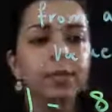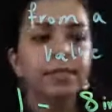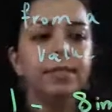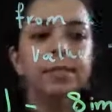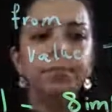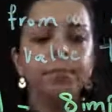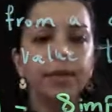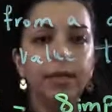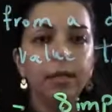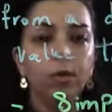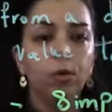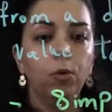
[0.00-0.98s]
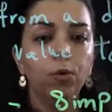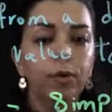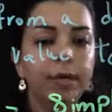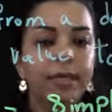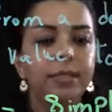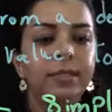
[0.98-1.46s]
the simple
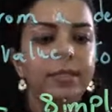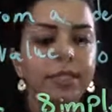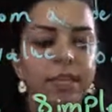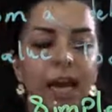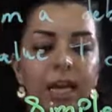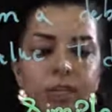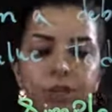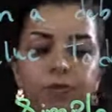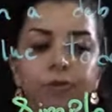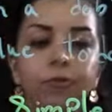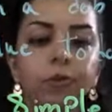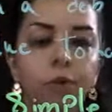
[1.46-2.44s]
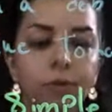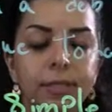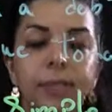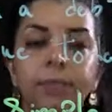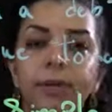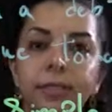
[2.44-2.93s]
loan, the cash flows,
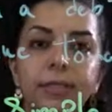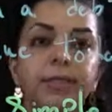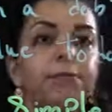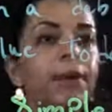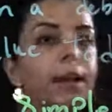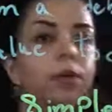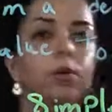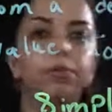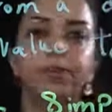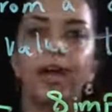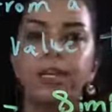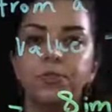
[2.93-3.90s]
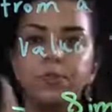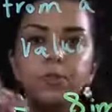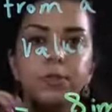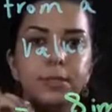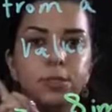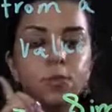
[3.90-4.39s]
the present value of cash
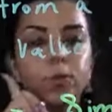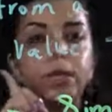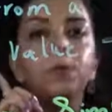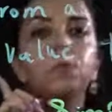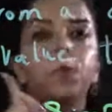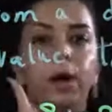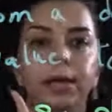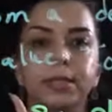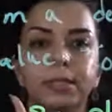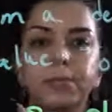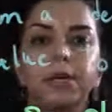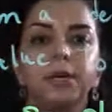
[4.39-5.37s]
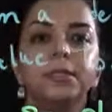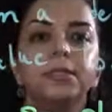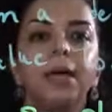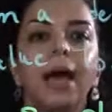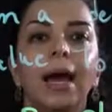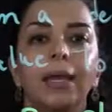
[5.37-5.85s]
flows is only once, because
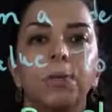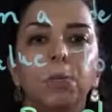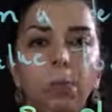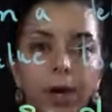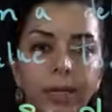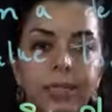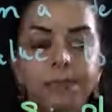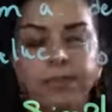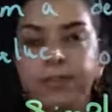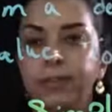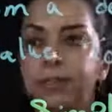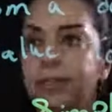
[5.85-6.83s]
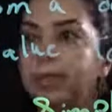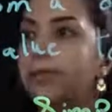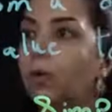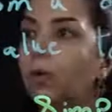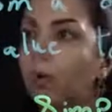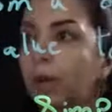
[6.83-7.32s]
at once we return
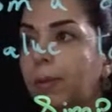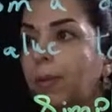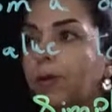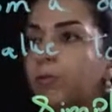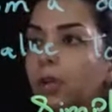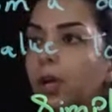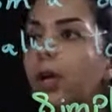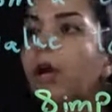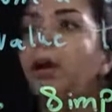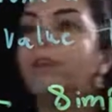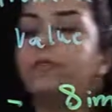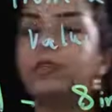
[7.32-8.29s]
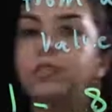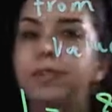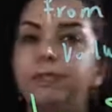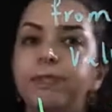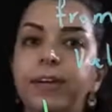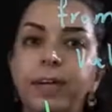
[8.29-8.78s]
the whole amount. For the
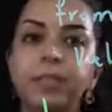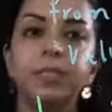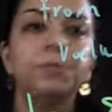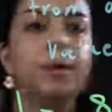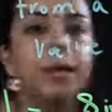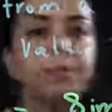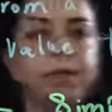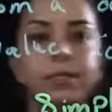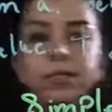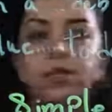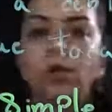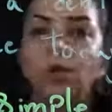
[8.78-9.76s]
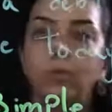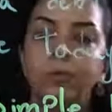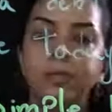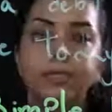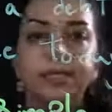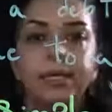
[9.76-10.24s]
fixed payment loan,
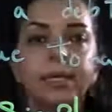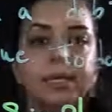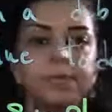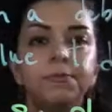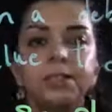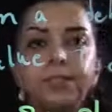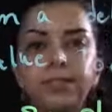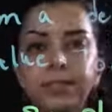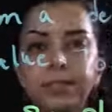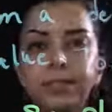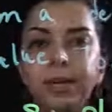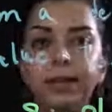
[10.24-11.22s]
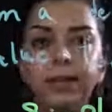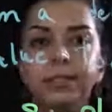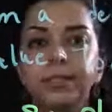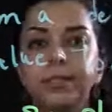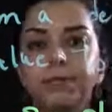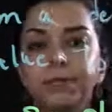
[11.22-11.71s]
since we return
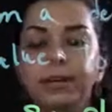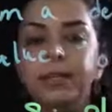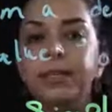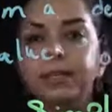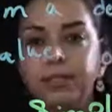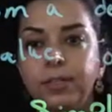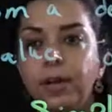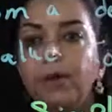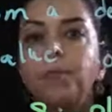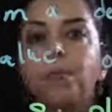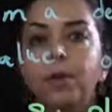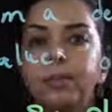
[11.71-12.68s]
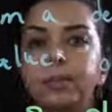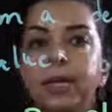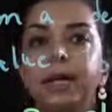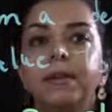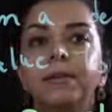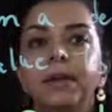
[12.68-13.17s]
in different intervals
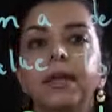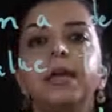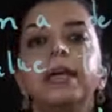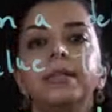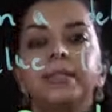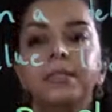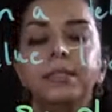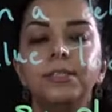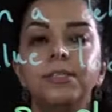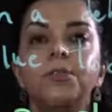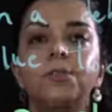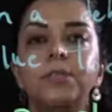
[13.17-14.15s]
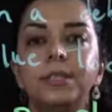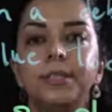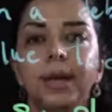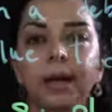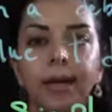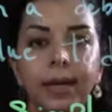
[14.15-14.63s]
and this
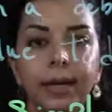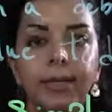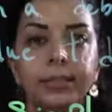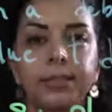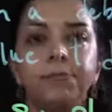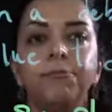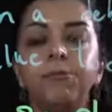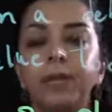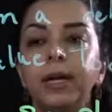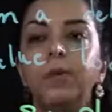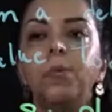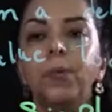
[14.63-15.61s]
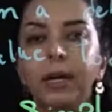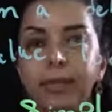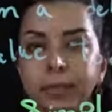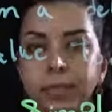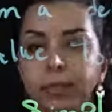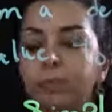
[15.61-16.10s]
returning is a
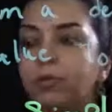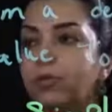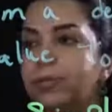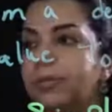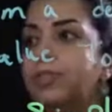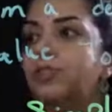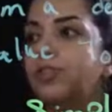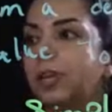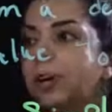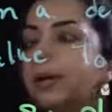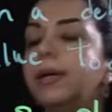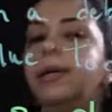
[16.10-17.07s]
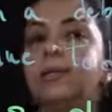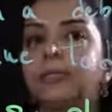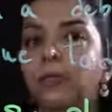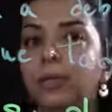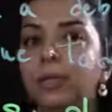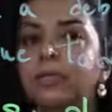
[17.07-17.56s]
frequent procedure,
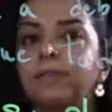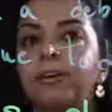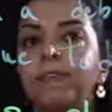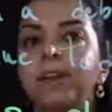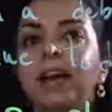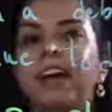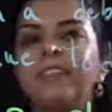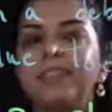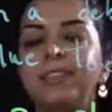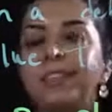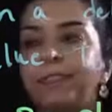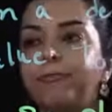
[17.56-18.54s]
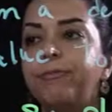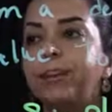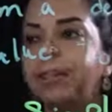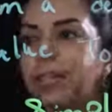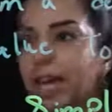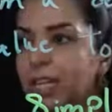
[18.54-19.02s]
so that's why we have
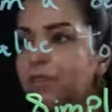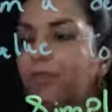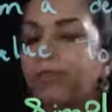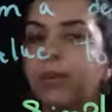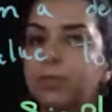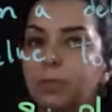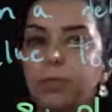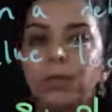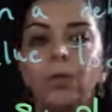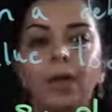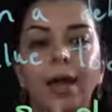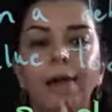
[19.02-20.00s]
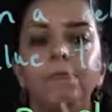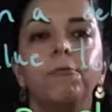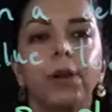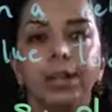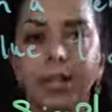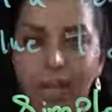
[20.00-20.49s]
different cash flows. We don't have
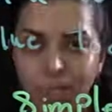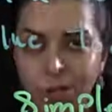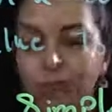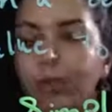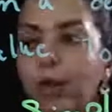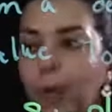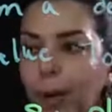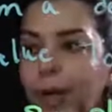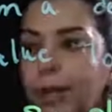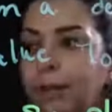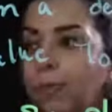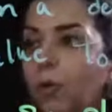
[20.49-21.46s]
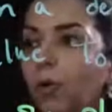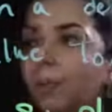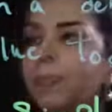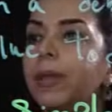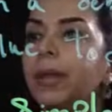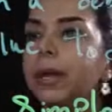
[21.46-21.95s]
one cash flow anymore.
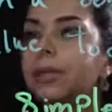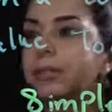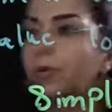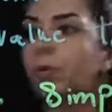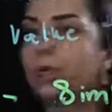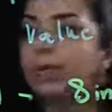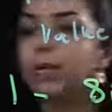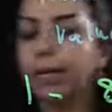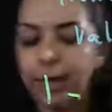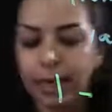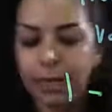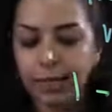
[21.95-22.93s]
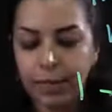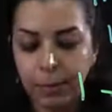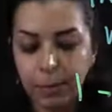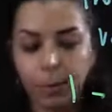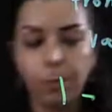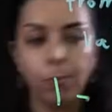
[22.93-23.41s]
So here again, we